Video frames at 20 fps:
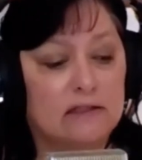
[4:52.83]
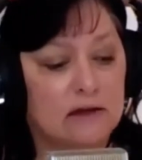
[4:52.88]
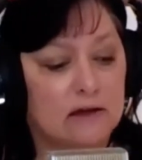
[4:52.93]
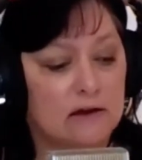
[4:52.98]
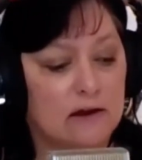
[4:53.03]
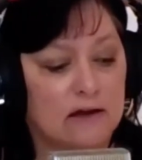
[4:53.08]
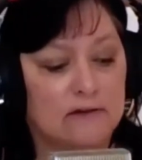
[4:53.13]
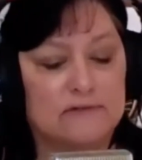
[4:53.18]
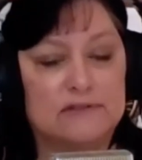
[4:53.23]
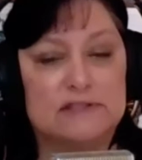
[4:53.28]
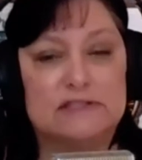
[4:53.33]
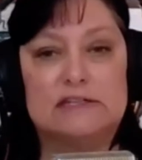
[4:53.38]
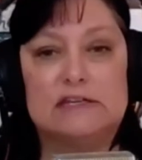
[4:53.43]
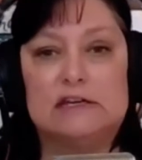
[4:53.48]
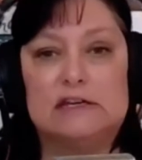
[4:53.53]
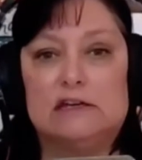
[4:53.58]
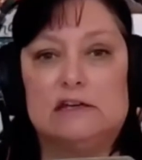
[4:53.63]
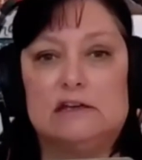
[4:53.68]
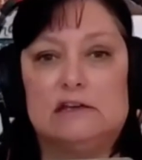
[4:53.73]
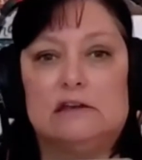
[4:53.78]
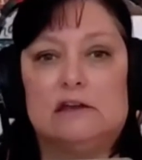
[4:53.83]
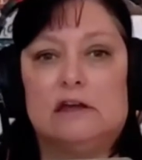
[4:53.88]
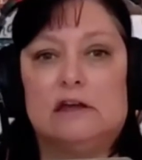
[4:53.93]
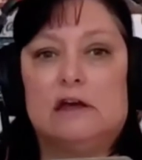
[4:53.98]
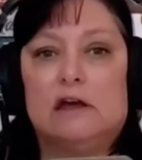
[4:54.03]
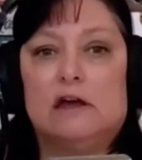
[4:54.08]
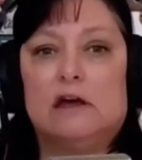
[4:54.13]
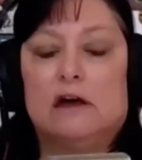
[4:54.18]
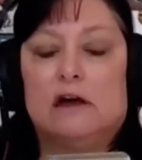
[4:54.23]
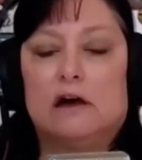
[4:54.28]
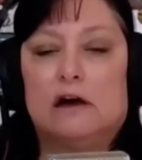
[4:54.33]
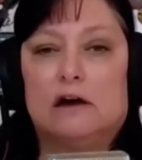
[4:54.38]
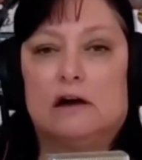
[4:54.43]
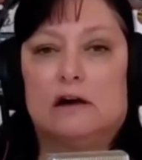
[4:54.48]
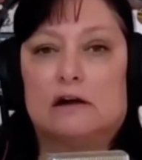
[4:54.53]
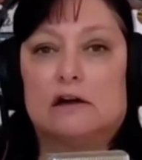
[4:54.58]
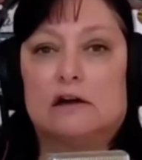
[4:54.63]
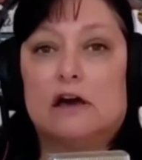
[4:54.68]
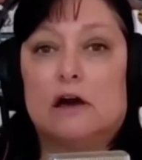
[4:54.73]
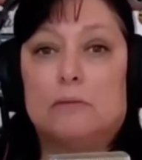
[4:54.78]
I've seen
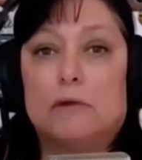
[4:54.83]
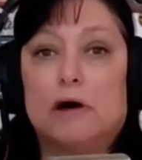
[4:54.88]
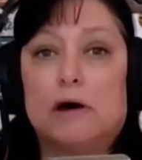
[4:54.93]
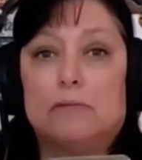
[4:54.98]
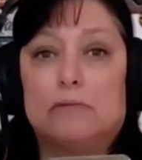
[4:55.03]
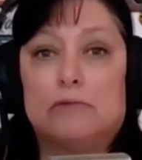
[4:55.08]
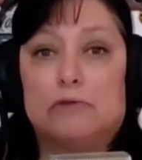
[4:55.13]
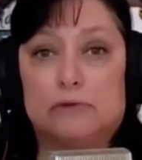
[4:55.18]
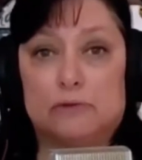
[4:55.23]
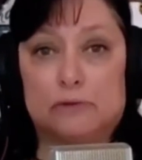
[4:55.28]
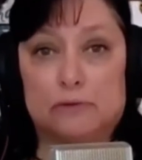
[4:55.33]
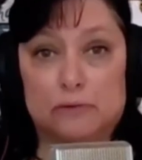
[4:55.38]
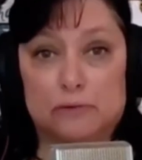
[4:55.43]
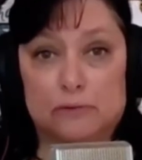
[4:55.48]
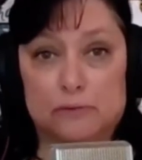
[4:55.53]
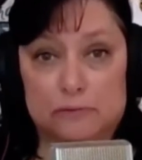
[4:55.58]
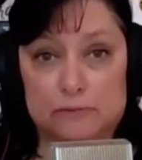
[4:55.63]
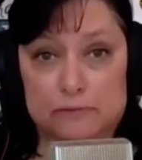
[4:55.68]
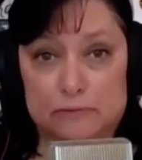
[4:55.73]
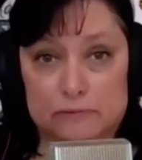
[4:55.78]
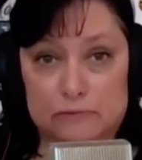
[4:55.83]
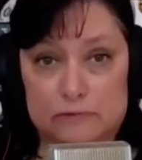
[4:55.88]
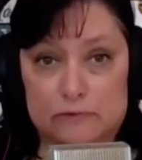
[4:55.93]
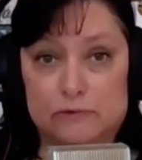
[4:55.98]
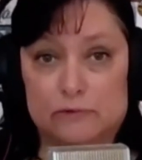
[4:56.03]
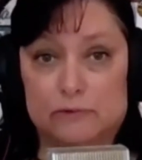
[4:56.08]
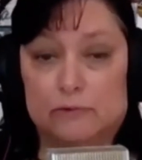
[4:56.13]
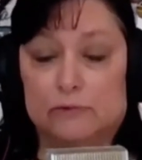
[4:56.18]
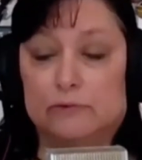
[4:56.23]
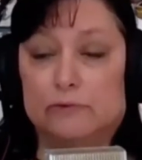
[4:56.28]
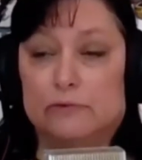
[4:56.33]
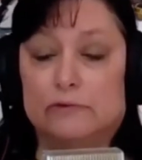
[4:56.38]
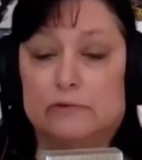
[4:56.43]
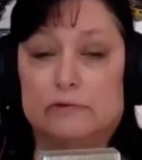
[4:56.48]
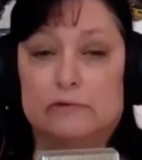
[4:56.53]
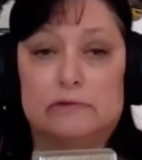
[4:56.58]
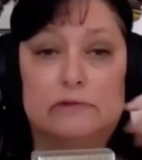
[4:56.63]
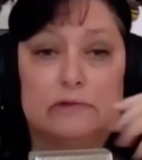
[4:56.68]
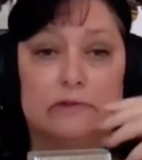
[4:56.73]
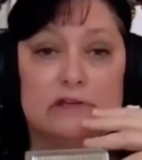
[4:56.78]
come up through
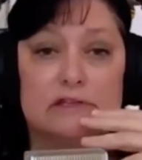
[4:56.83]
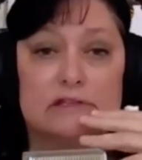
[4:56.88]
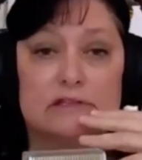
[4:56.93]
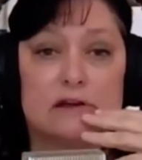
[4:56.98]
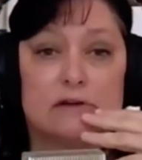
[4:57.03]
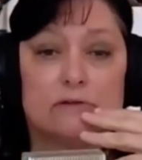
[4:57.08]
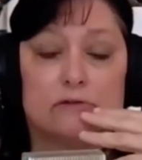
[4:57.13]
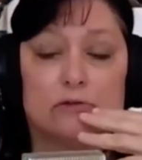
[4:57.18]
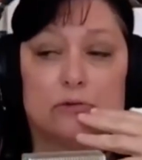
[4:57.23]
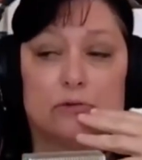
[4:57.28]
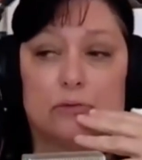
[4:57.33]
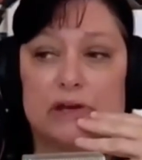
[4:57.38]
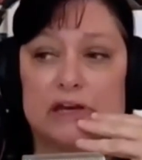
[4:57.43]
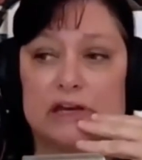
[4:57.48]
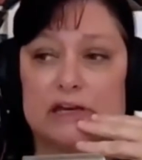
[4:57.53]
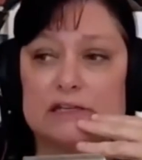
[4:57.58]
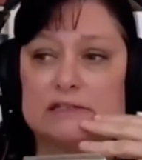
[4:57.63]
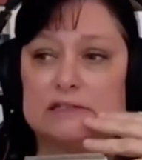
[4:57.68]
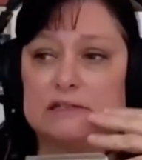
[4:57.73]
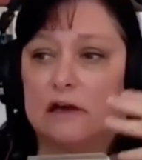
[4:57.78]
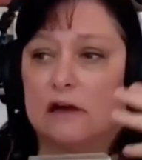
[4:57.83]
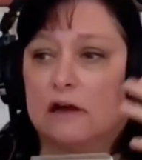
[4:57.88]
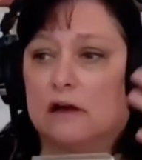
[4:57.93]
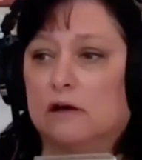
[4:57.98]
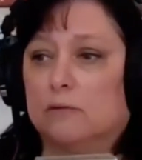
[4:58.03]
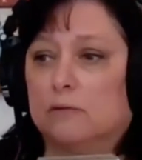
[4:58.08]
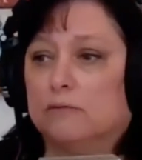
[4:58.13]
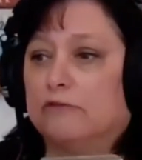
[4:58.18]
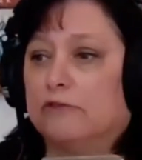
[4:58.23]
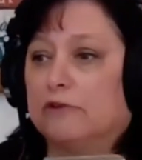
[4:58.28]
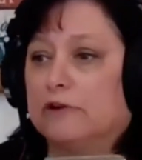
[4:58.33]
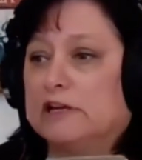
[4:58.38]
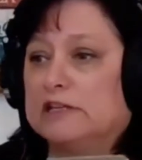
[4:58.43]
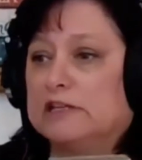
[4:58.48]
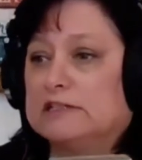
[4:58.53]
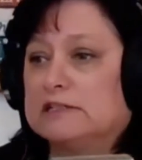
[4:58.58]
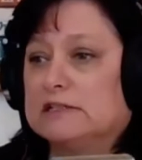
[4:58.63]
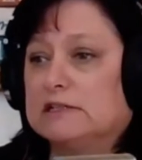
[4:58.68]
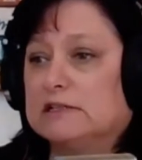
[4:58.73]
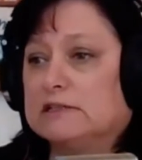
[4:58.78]
these several weeks. For
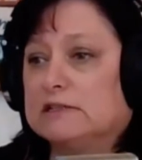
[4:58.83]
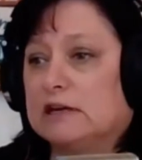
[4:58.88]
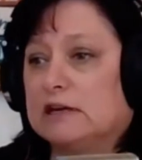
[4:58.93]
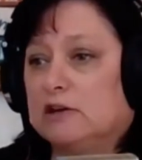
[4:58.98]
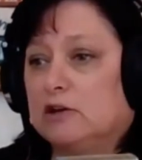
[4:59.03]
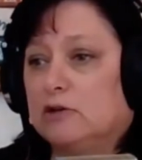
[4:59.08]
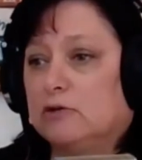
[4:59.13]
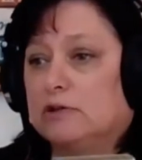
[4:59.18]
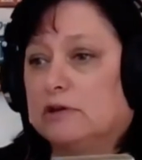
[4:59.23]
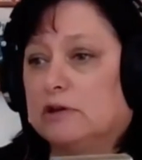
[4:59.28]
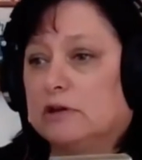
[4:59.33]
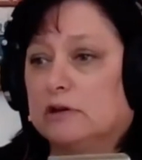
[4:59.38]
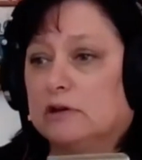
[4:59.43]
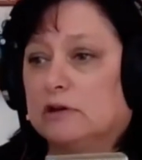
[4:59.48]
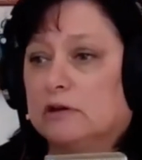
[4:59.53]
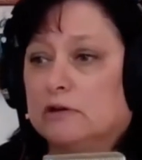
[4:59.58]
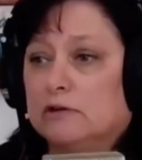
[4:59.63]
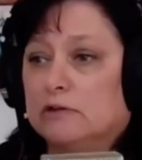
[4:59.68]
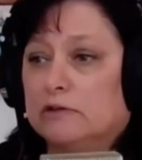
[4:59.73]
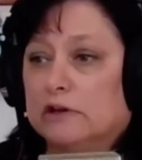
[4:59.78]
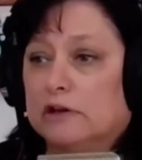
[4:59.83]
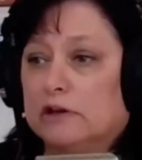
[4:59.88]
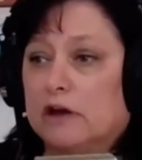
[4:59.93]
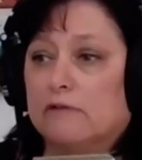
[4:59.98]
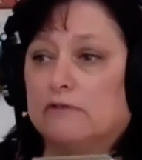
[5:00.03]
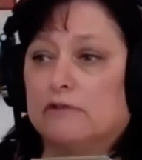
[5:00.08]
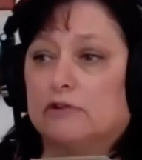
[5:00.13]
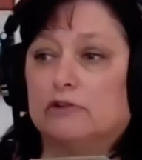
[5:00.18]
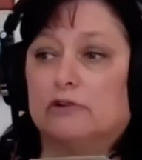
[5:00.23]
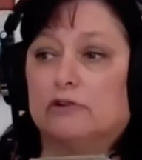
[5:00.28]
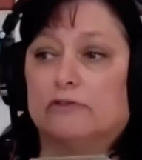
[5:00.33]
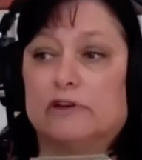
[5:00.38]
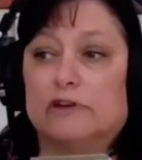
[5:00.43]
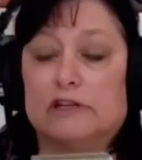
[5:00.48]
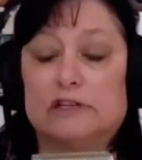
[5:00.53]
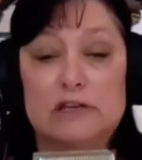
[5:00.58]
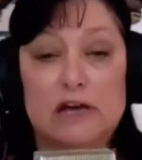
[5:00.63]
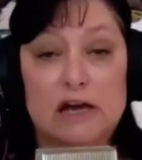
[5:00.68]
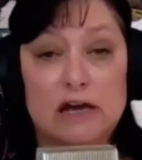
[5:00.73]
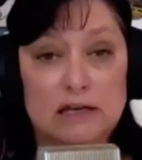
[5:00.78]
instance, I know the governor of
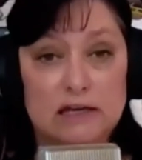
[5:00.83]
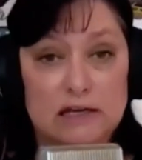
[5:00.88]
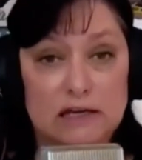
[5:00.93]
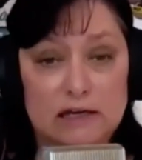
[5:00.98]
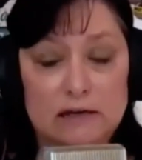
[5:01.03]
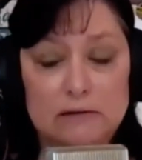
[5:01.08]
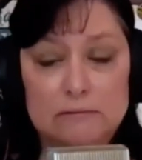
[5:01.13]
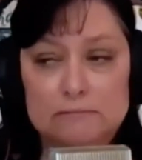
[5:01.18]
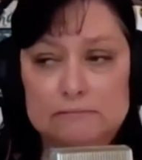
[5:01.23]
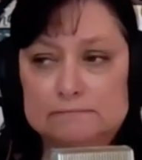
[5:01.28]
Kentucky,